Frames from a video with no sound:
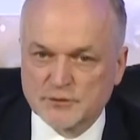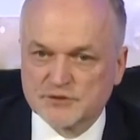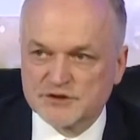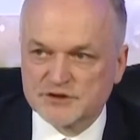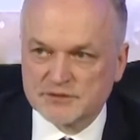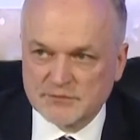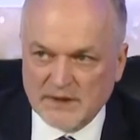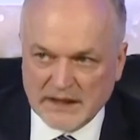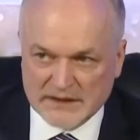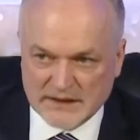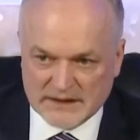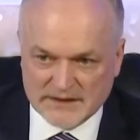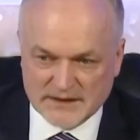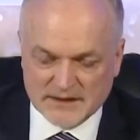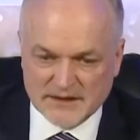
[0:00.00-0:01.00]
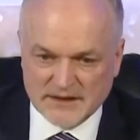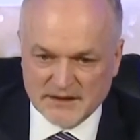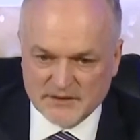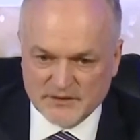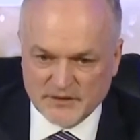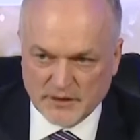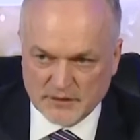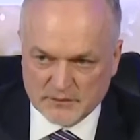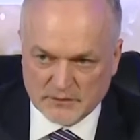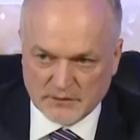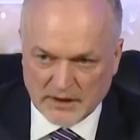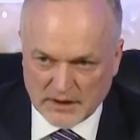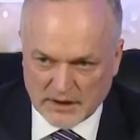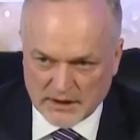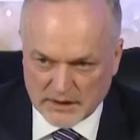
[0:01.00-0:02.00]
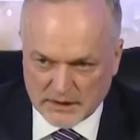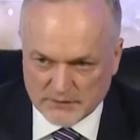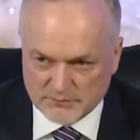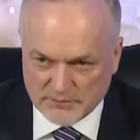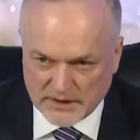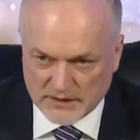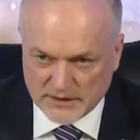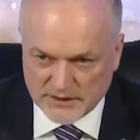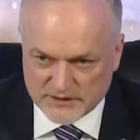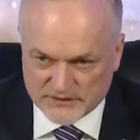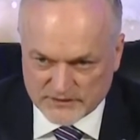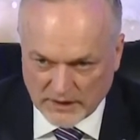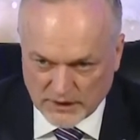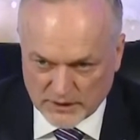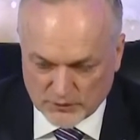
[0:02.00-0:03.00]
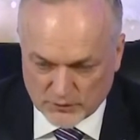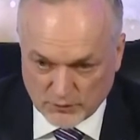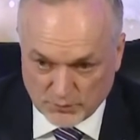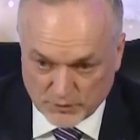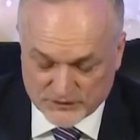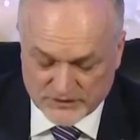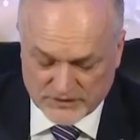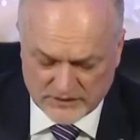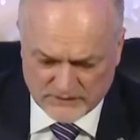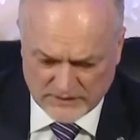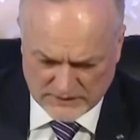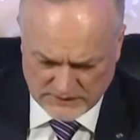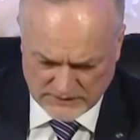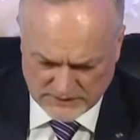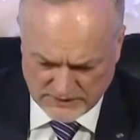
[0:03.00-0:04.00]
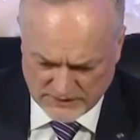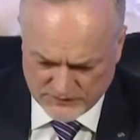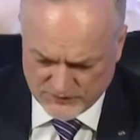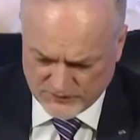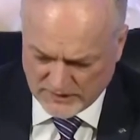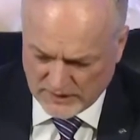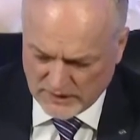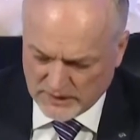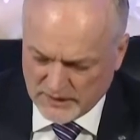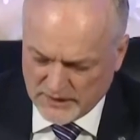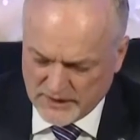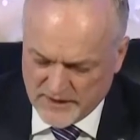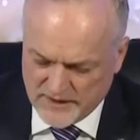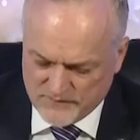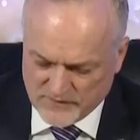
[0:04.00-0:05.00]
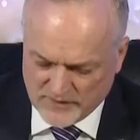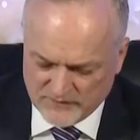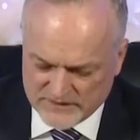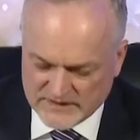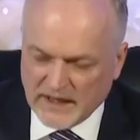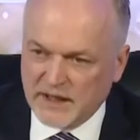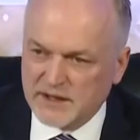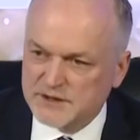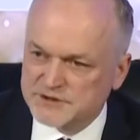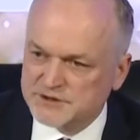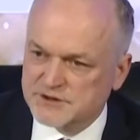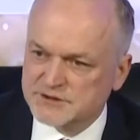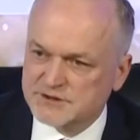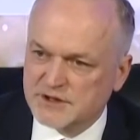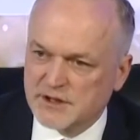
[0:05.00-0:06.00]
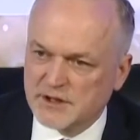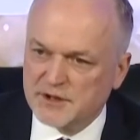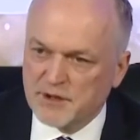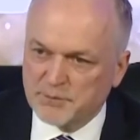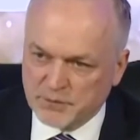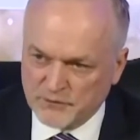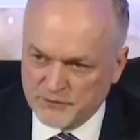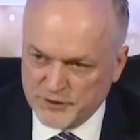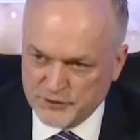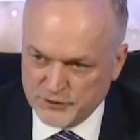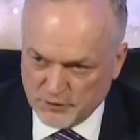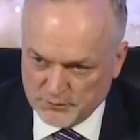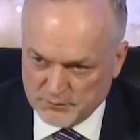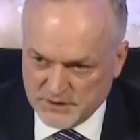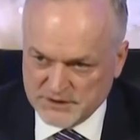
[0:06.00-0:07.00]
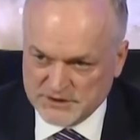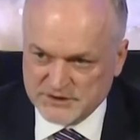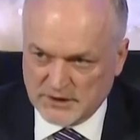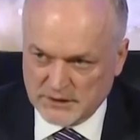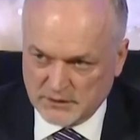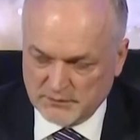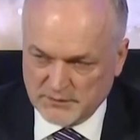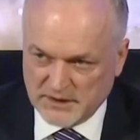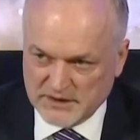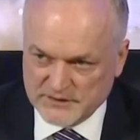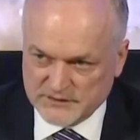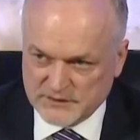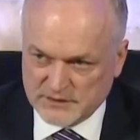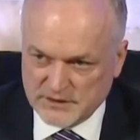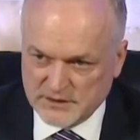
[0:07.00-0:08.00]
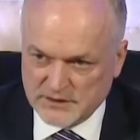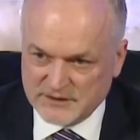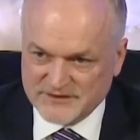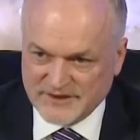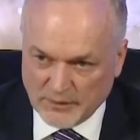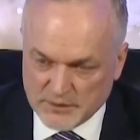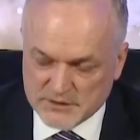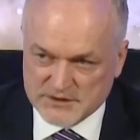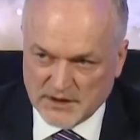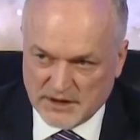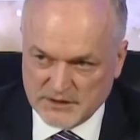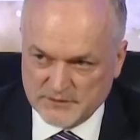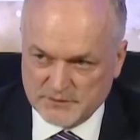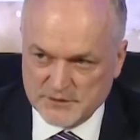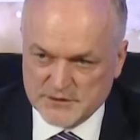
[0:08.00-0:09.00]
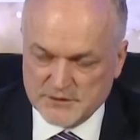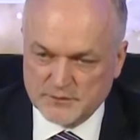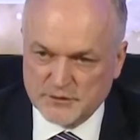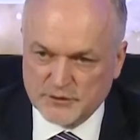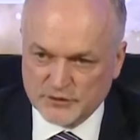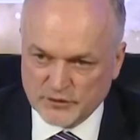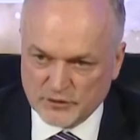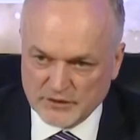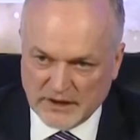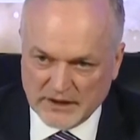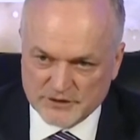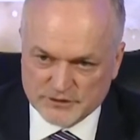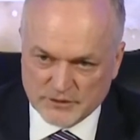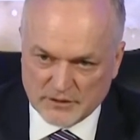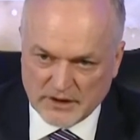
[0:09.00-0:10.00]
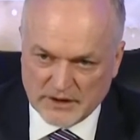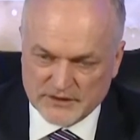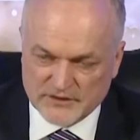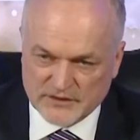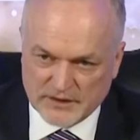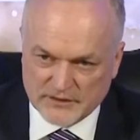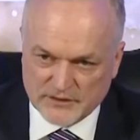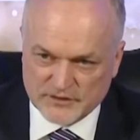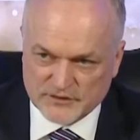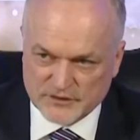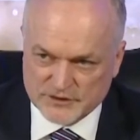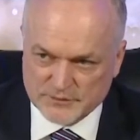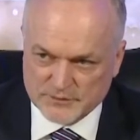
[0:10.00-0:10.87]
So if that trend, the positive trend we see in the market is continued, then we should think that this will not be necessary,